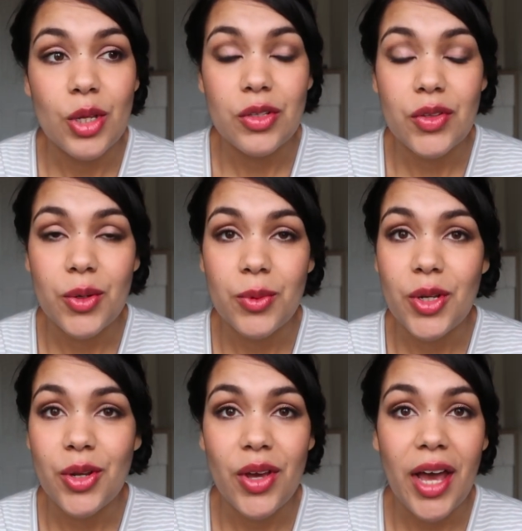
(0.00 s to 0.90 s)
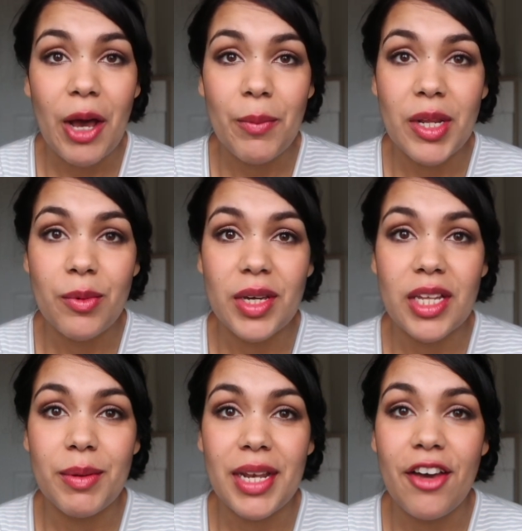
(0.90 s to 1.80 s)
so we don't know how many we're
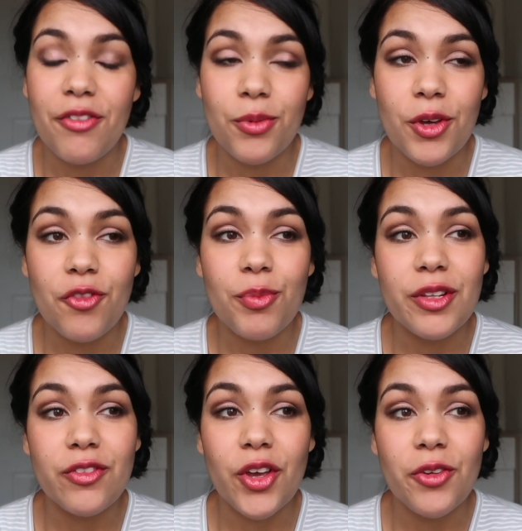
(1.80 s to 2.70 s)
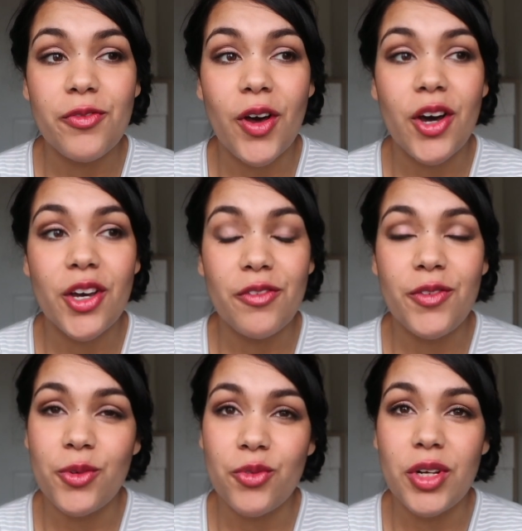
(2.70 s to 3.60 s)
going to be left with, but so far it
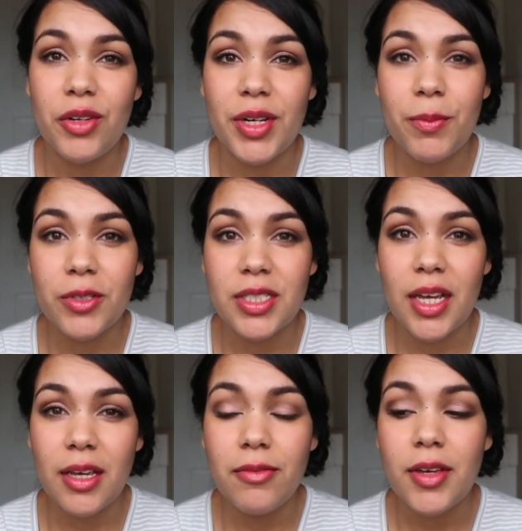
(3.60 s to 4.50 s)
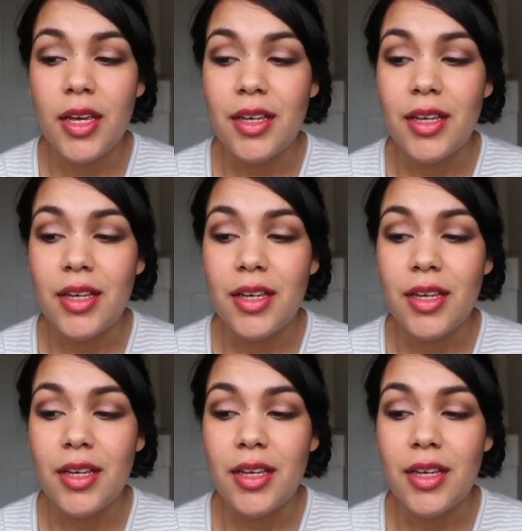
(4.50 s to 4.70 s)
feels really really positive.